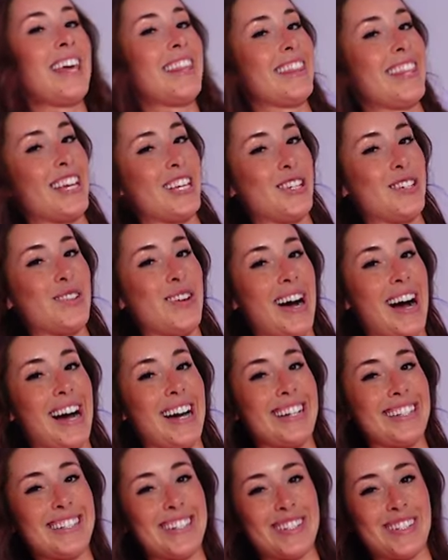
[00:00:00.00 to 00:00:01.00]
Thank you
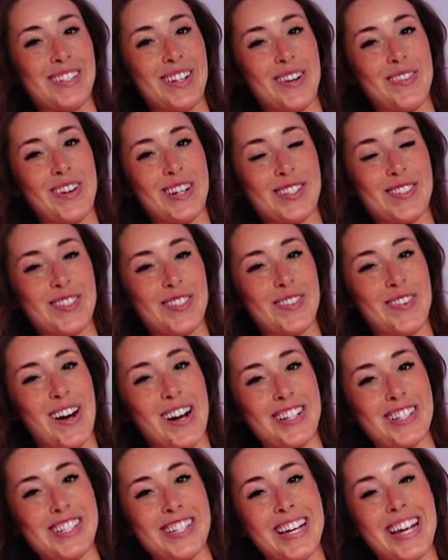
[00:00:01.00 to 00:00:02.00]
guys so much for
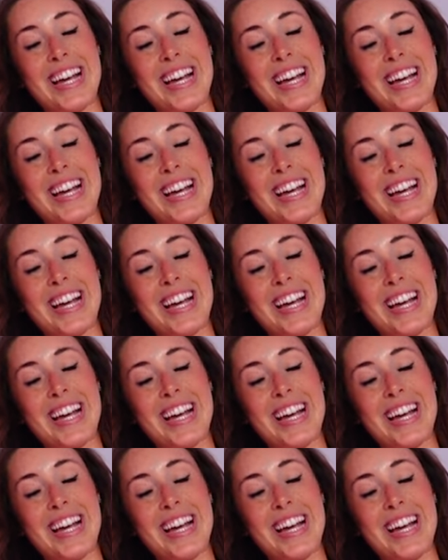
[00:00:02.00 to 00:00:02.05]
watching.